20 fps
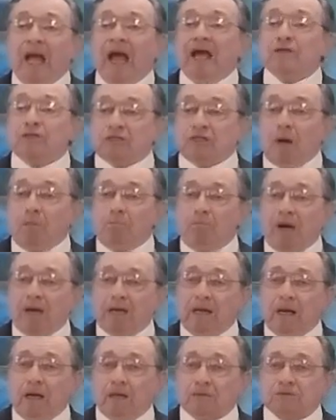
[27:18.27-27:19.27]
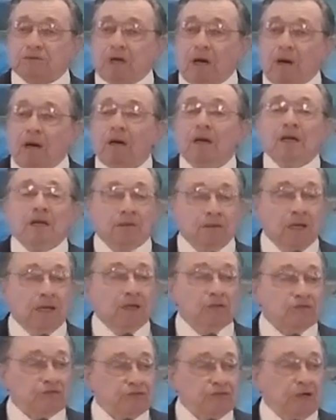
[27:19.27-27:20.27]
Hey, somebody out there
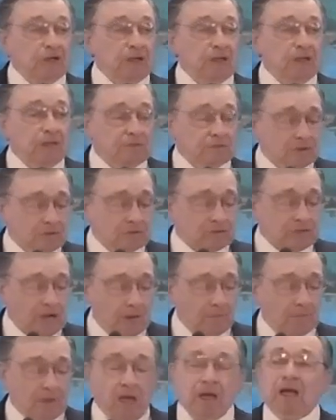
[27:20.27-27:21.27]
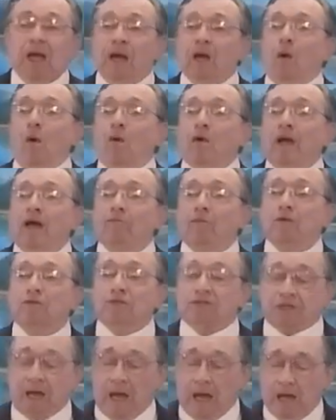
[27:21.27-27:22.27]
needs Jesus. And on every
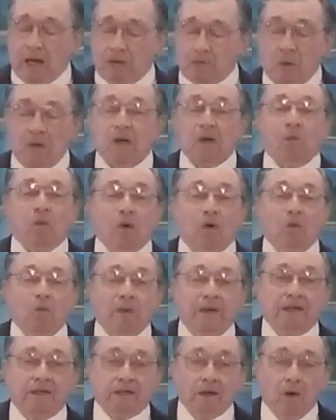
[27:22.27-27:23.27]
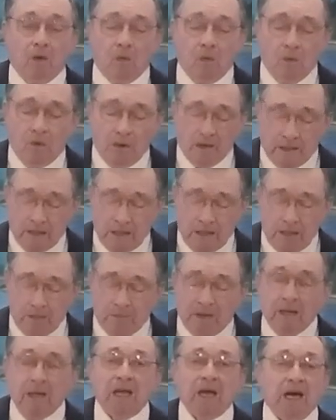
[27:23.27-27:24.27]
side where we go.
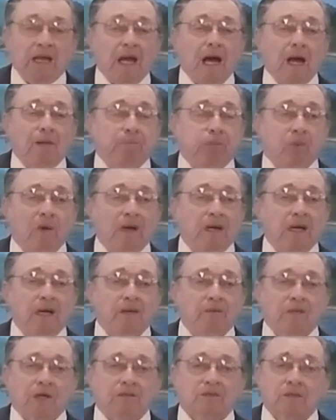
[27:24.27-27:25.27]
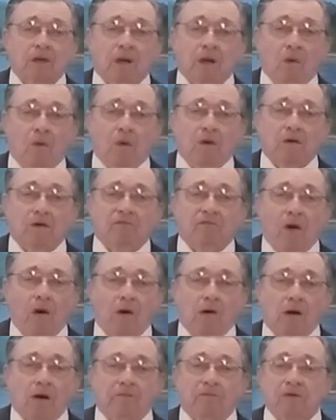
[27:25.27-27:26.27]
Amen. And I pray that the Lord of
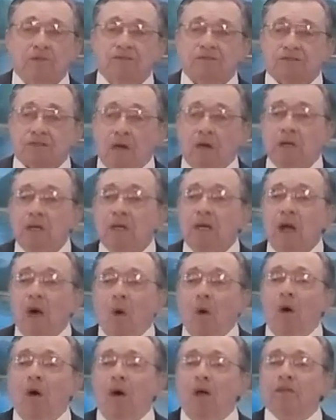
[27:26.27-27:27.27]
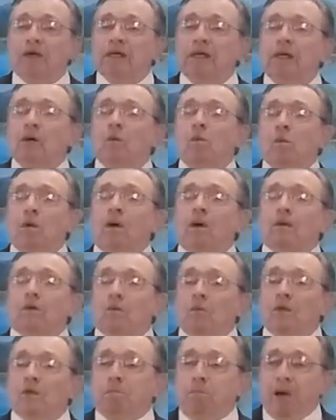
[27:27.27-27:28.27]
harvest, all that he'll
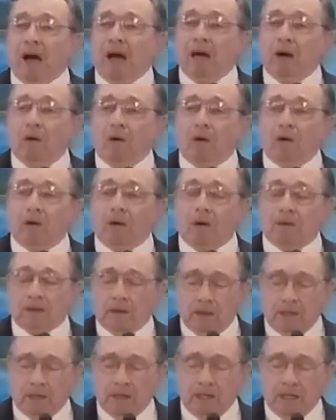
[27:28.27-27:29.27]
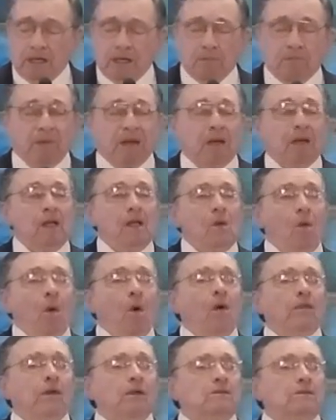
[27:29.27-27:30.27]
work with my heart. Amen.
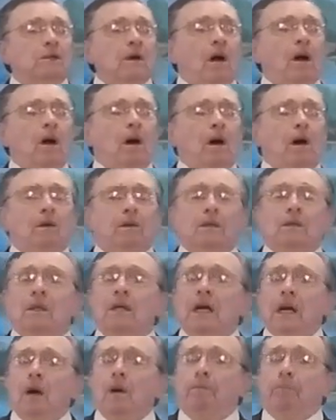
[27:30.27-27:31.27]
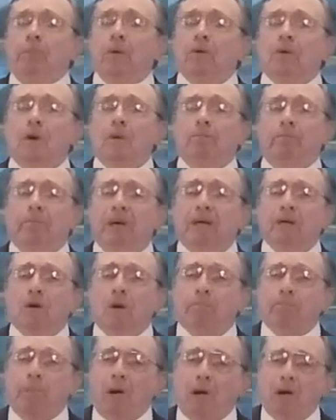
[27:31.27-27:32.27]
All that God have put a
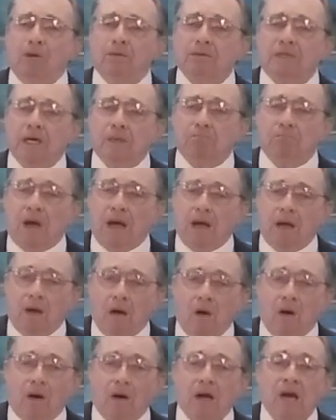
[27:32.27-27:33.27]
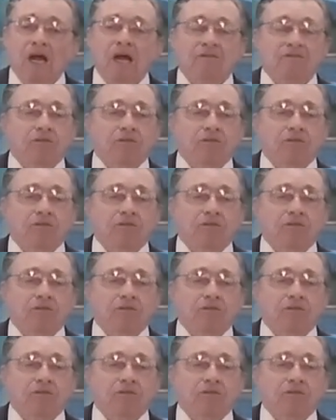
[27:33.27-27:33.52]
bigger burden in my heart